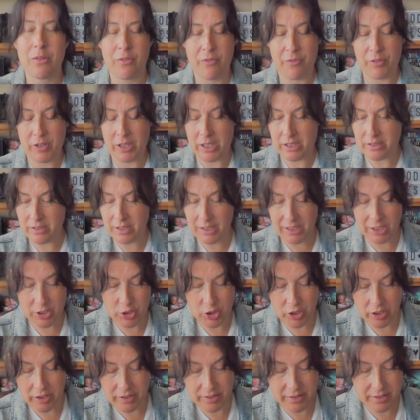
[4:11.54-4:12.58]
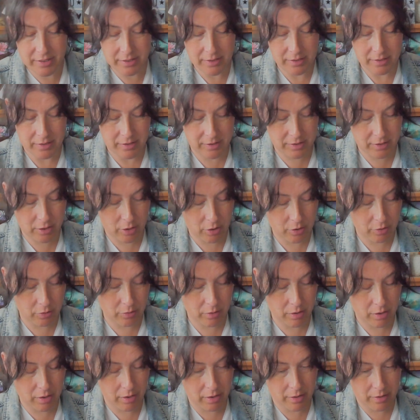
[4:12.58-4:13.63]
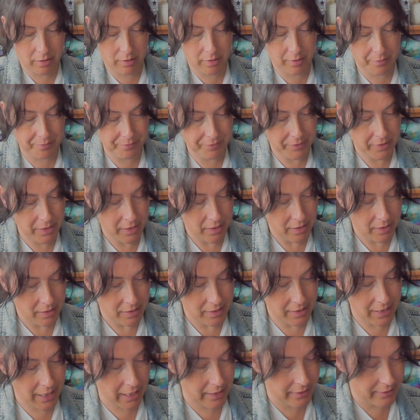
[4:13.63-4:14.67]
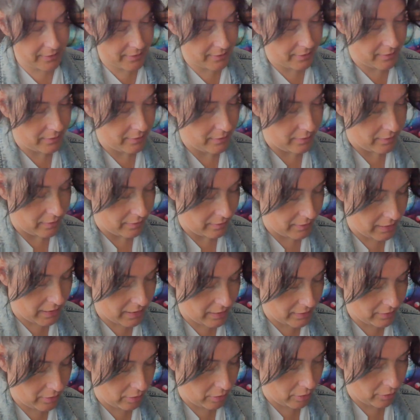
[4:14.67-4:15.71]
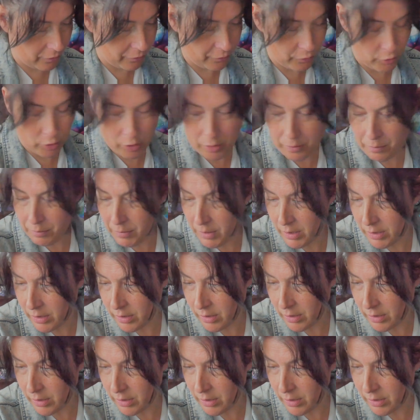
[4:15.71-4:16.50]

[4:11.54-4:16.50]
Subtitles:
freaking delicious. So yes, these are from